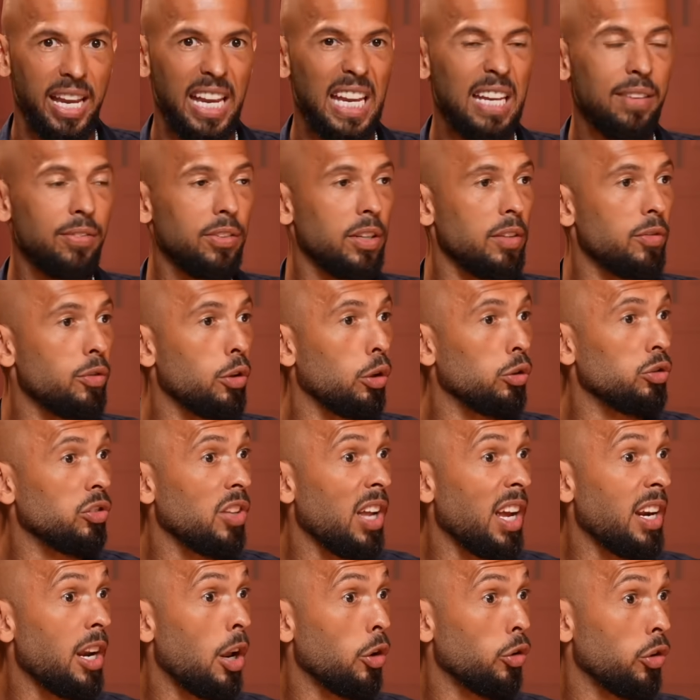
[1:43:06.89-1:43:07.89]
Even if those
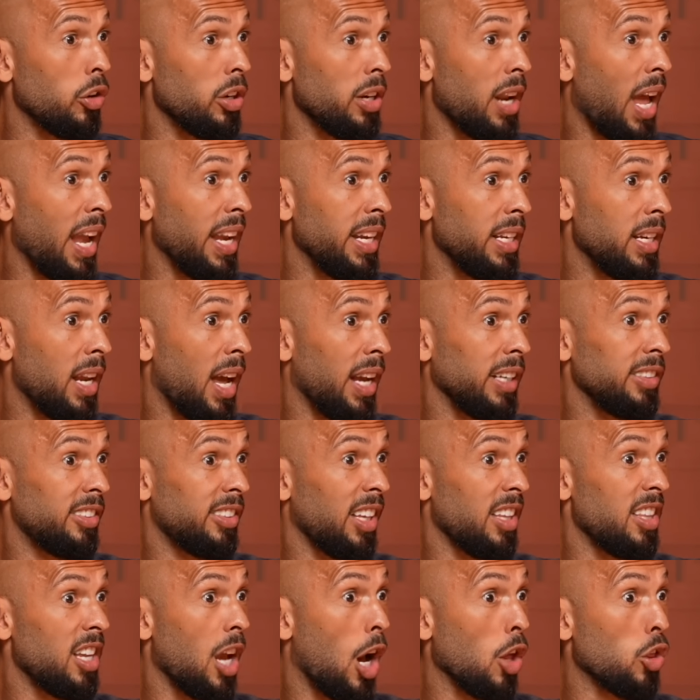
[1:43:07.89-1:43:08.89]
999
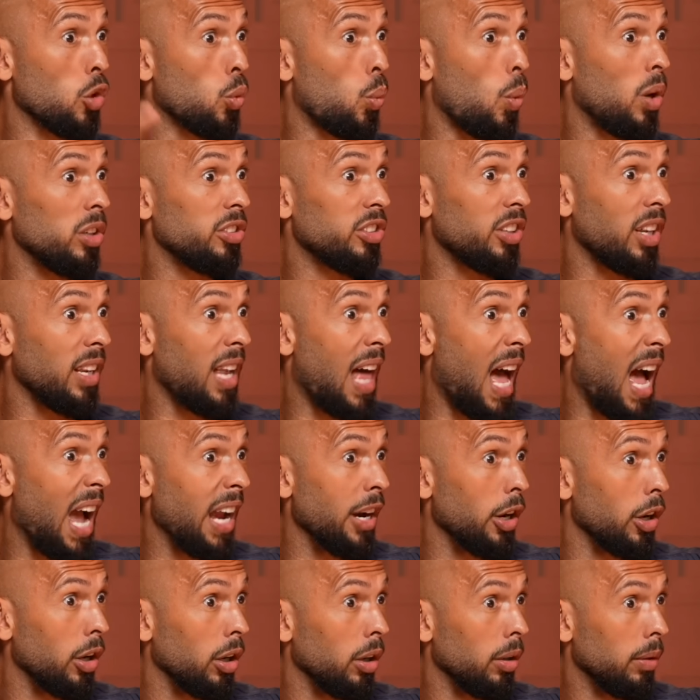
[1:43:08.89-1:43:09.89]
say the other one's a
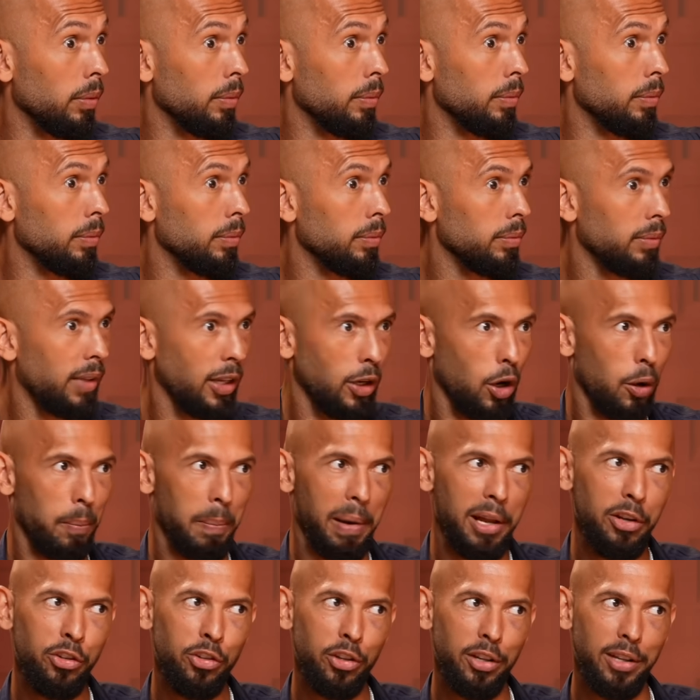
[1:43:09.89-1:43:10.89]
liar, they
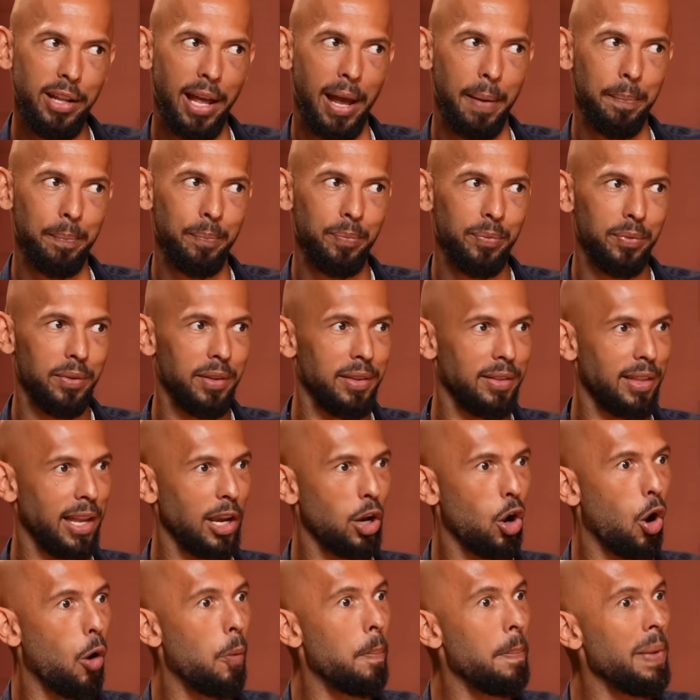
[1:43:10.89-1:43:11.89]
don't mention them.
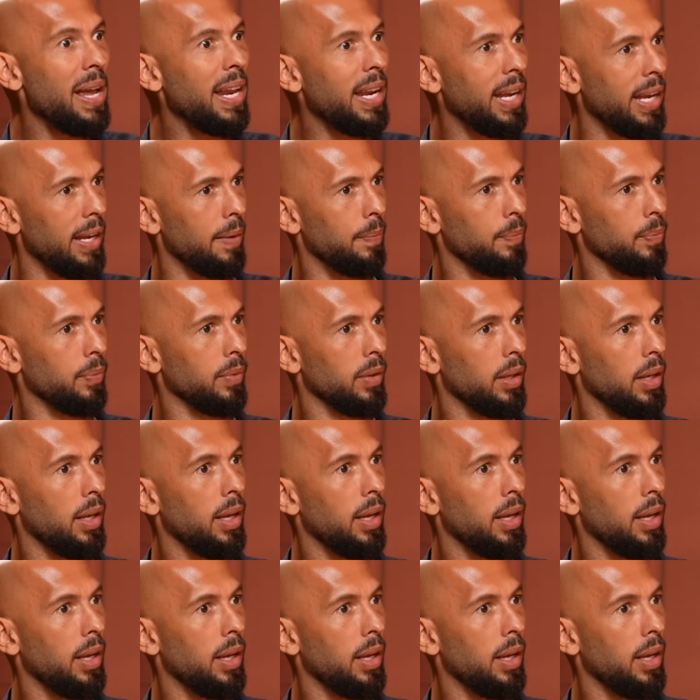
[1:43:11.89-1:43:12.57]
They omit it.